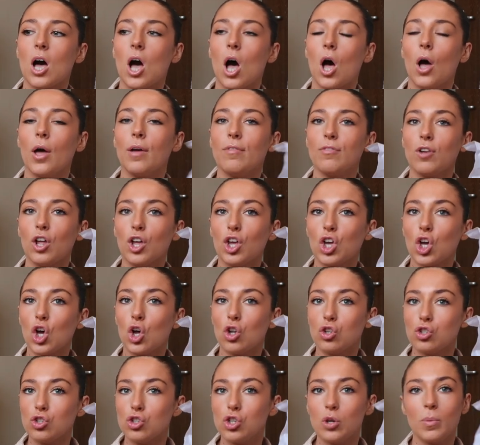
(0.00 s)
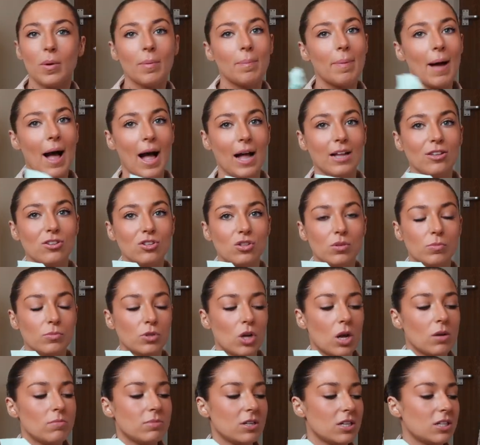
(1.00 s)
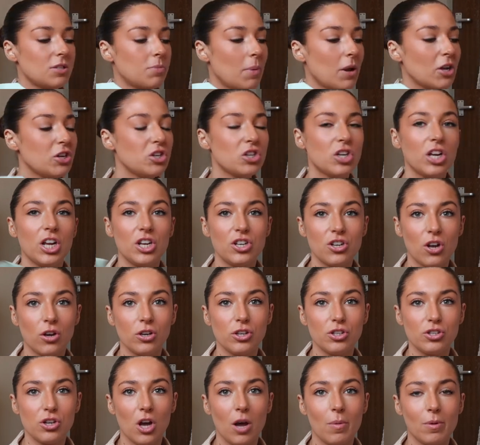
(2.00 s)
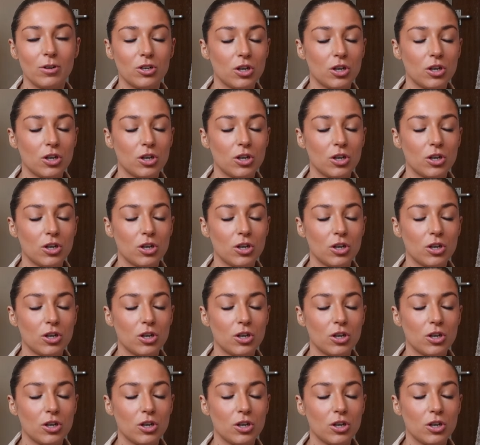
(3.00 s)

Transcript: I've like gone to a pad sometimes, especially at night time.